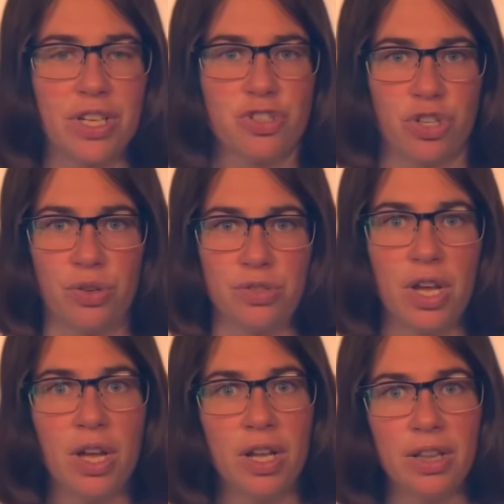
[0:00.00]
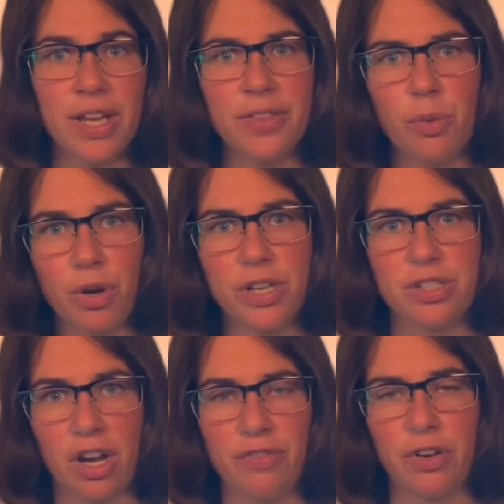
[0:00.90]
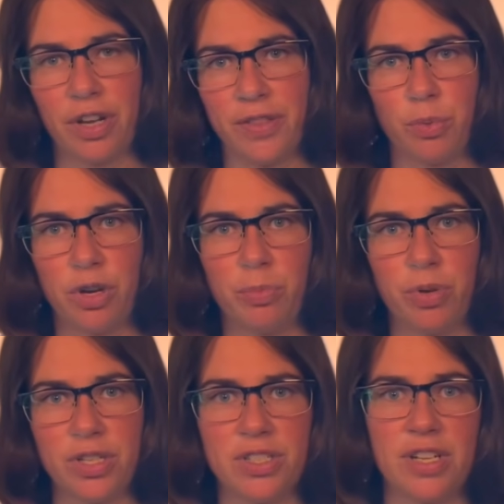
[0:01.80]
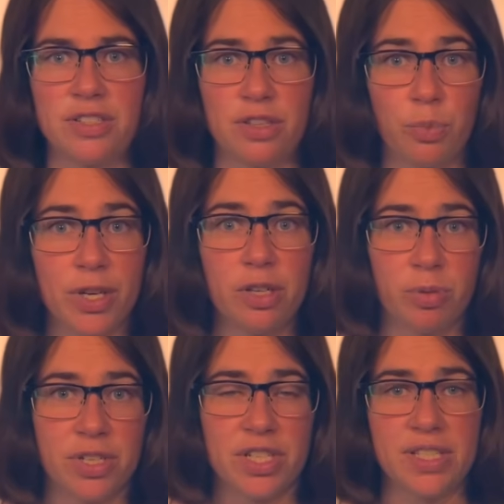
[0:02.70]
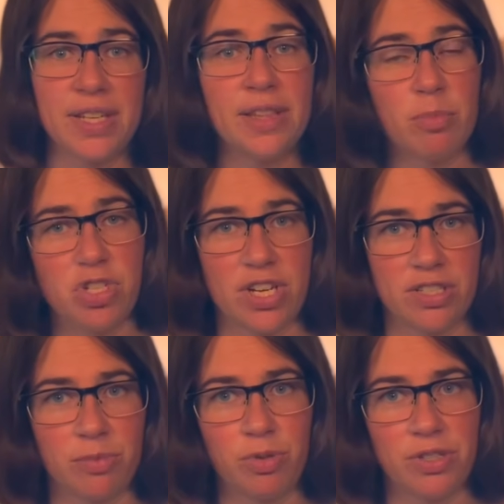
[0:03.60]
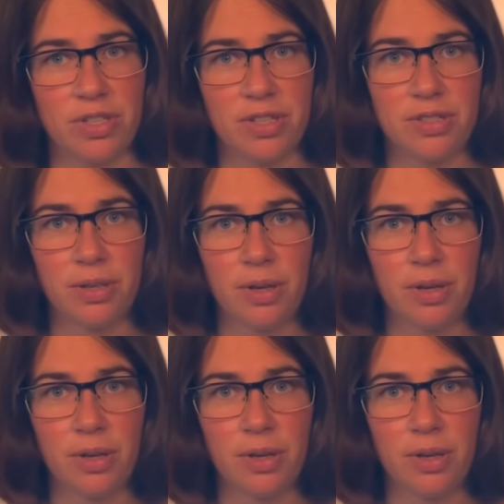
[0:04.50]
shows like the ones offered on the Royal Princess, the Regal Princess, and the Majestic Princess.